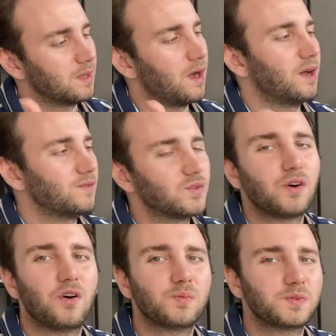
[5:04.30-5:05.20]
I would
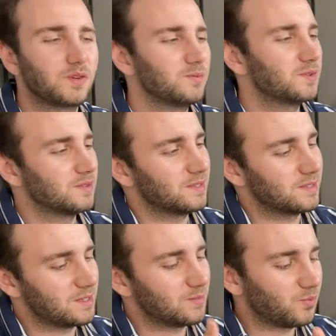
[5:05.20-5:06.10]
hope so because it's
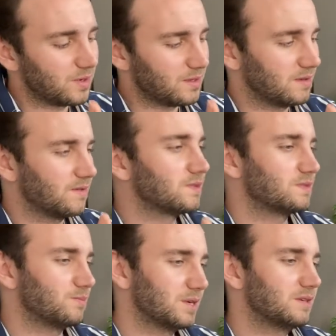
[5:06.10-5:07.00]
such a pretty leaf. It's the
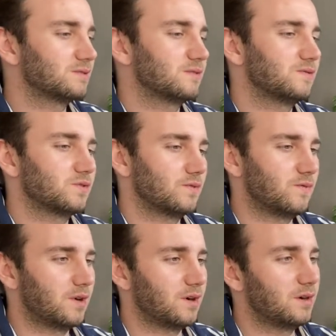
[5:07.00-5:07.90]
biggest leaf so
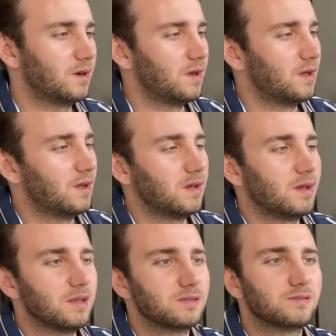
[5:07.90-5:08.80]
far
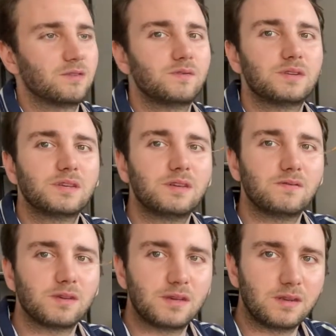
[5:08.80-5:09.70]
and it's already
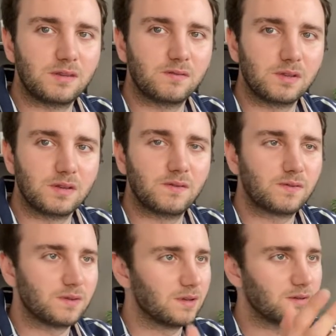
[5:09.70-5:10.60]
giving a new leaf.
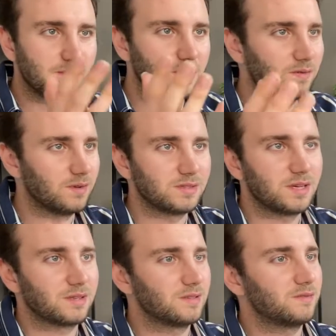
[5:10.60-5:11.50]
It was
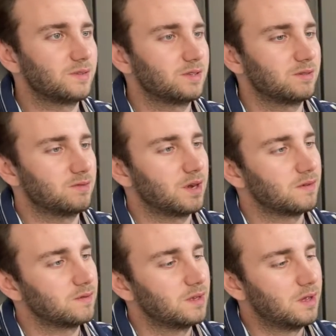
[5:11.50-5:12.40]
like this when it
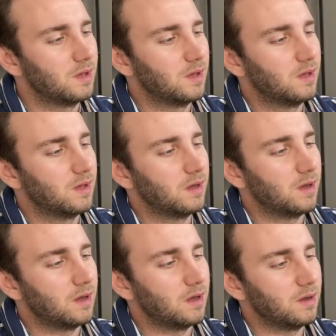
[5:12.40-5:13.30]
arrived.
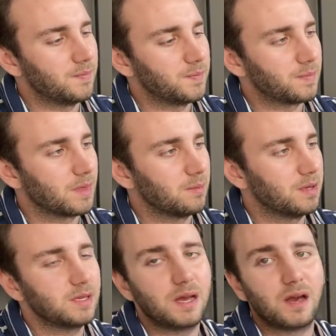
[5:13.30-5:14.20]

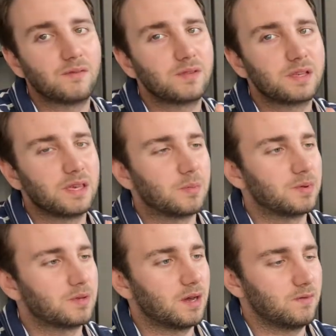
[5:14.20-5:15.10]
But yeah, I will keep
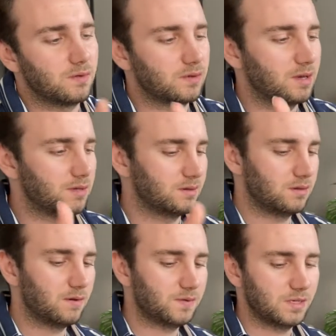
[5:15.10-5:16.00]
it. I won't cut it
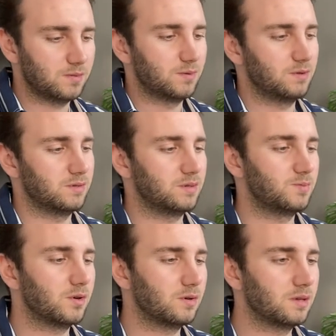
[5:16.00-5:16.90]
off just because it's
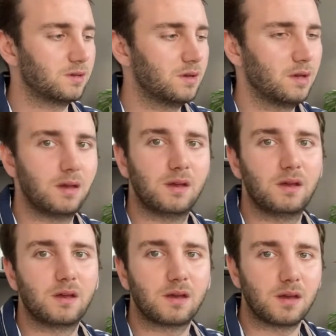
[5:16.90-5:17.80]
broken
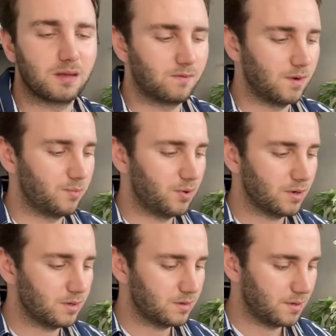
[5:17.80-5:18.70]
at one
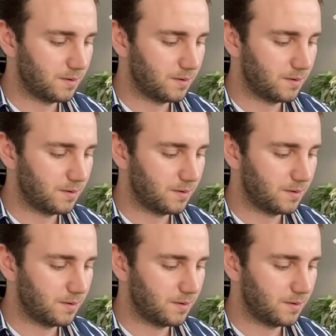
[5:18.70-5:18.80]
point.